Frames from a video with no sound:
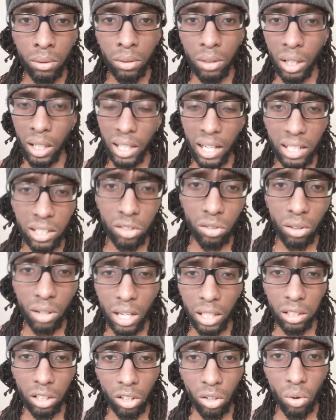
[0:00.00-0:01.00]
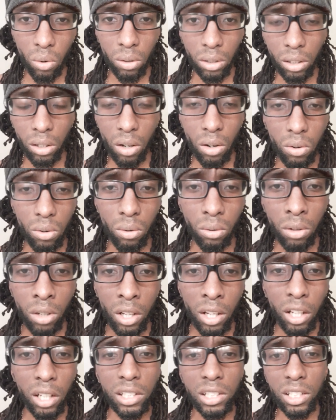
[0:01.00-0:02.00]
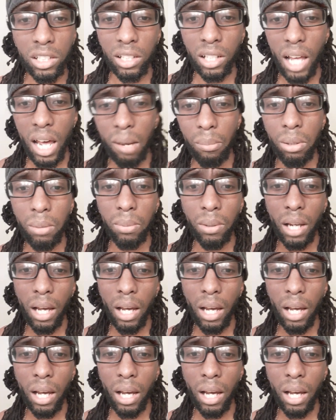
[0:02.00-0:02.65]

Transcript: And they just gonna have to go it alone. Because there's a lot of people